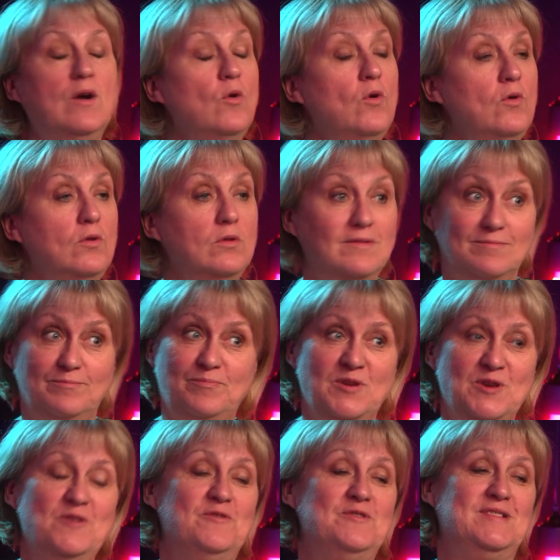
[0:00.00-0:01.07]
all
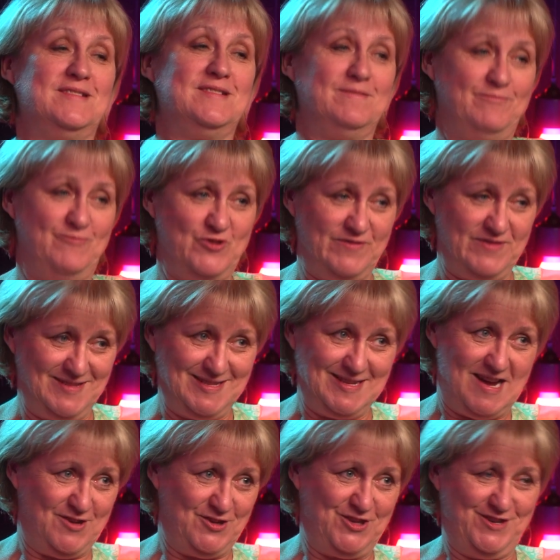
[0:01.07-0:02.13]
pure as the driven
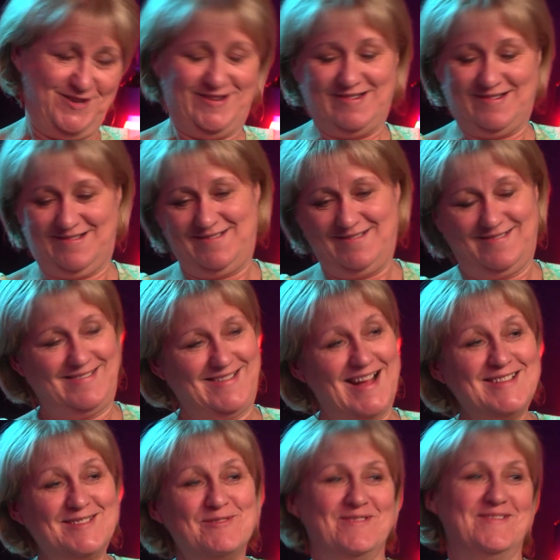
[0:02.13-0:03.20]
slush.
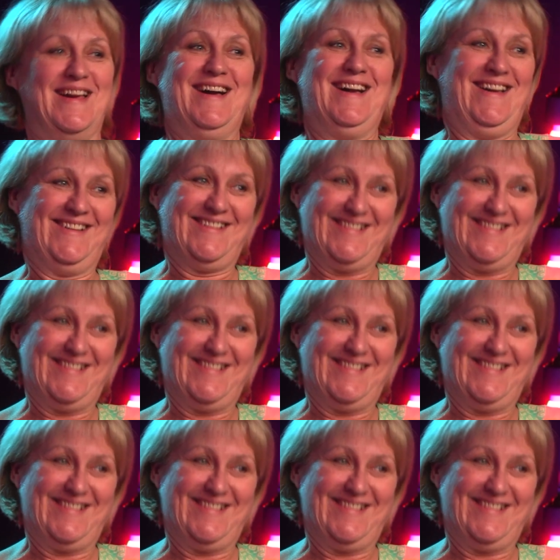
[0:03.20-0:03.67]
That's what we are.